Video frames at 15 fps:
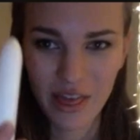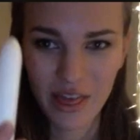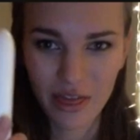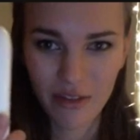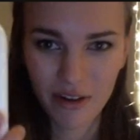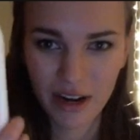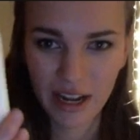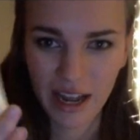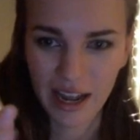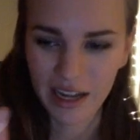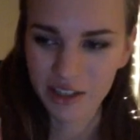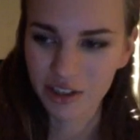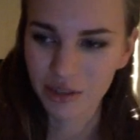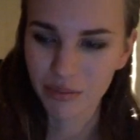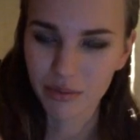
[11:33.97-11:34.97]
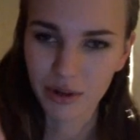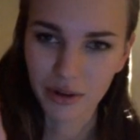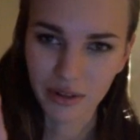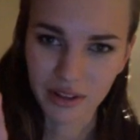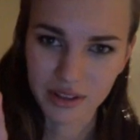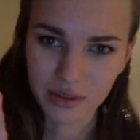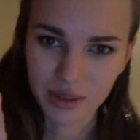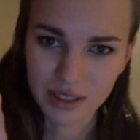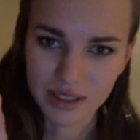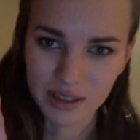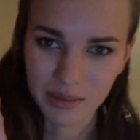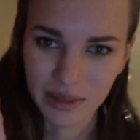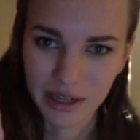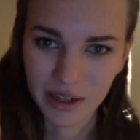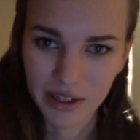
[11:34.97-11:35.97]
3. I actually broke this one
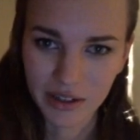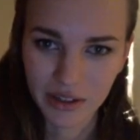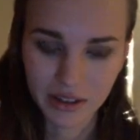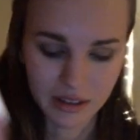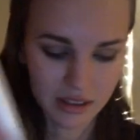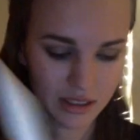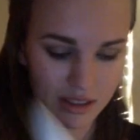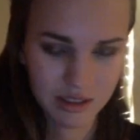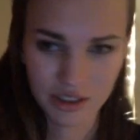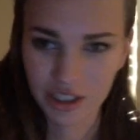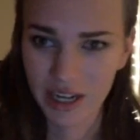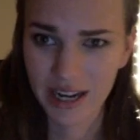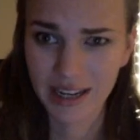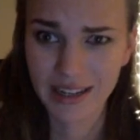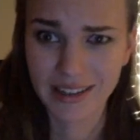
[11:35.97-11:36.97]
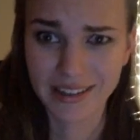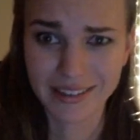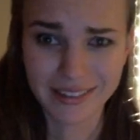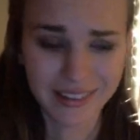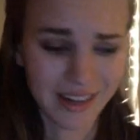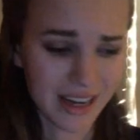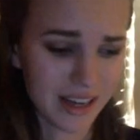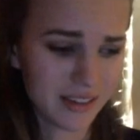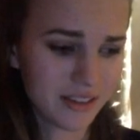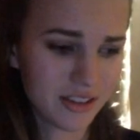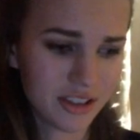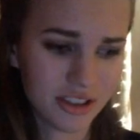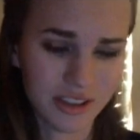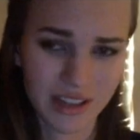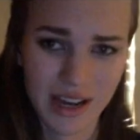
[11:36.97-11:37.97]
somehow. I don't know. It's jagged and
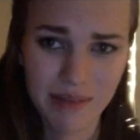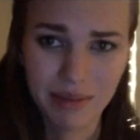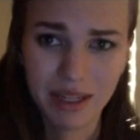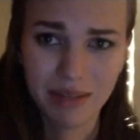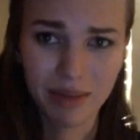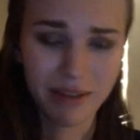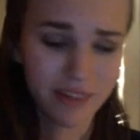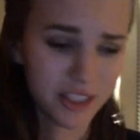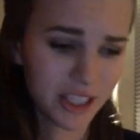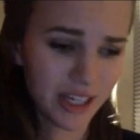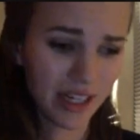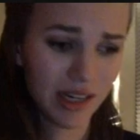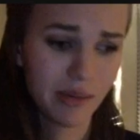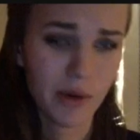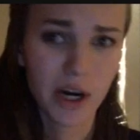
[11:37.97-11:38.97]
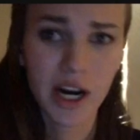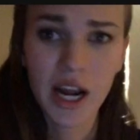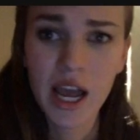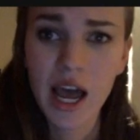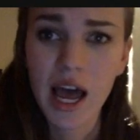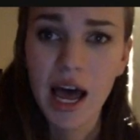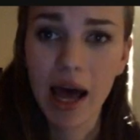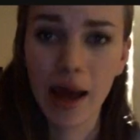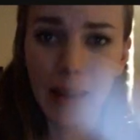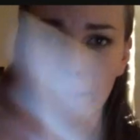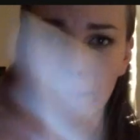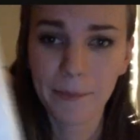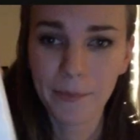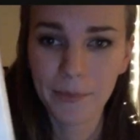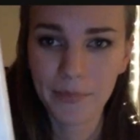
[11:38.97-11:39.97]
should not be in the vagina anymore.
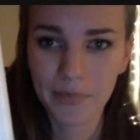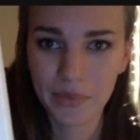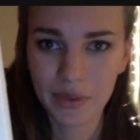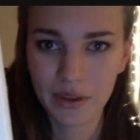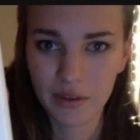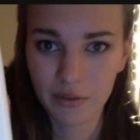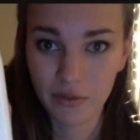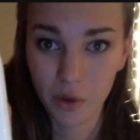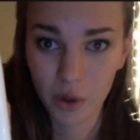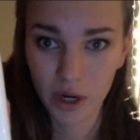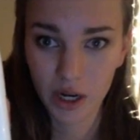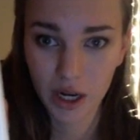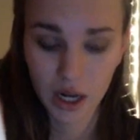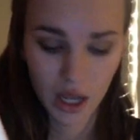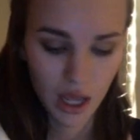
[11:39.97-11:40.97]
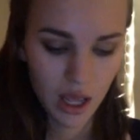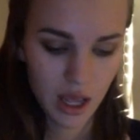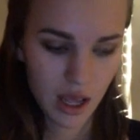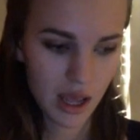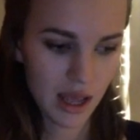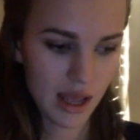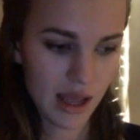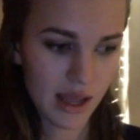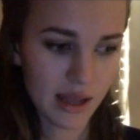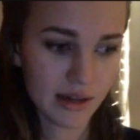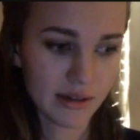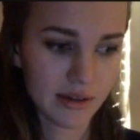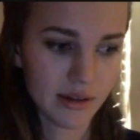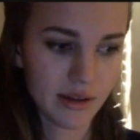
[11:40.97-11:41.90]
4 and